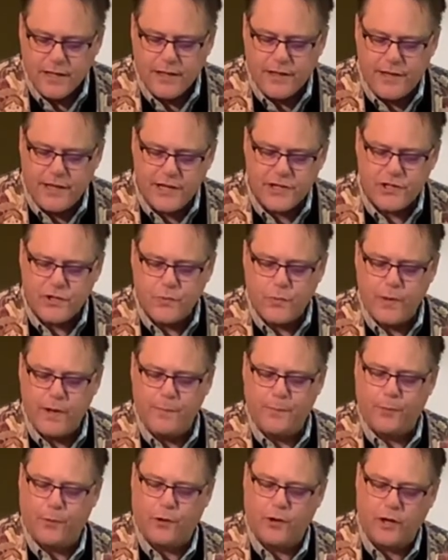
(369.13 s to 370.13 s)
this we
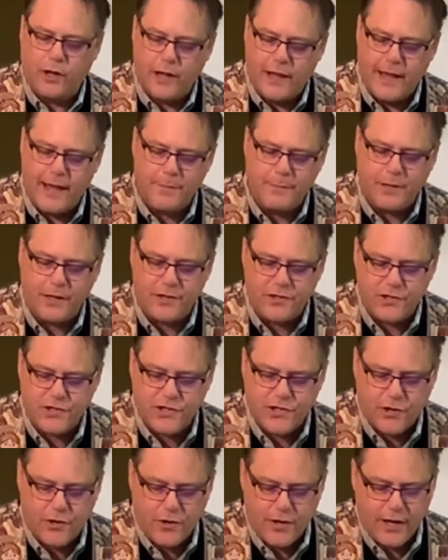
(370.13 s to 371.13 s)
proclaim
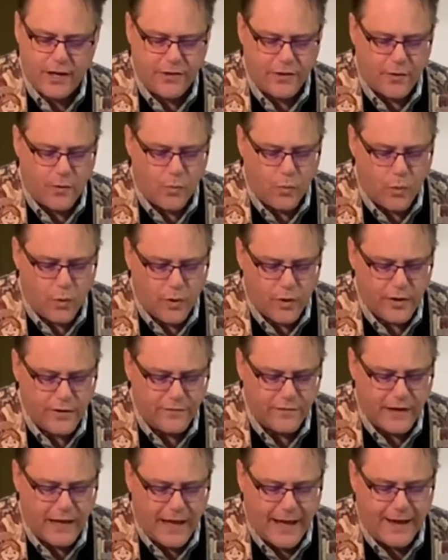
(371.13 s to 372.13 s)
concerning the word
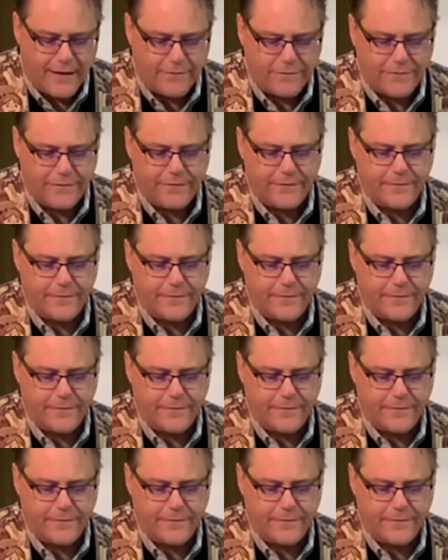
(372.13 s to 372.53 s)
of life.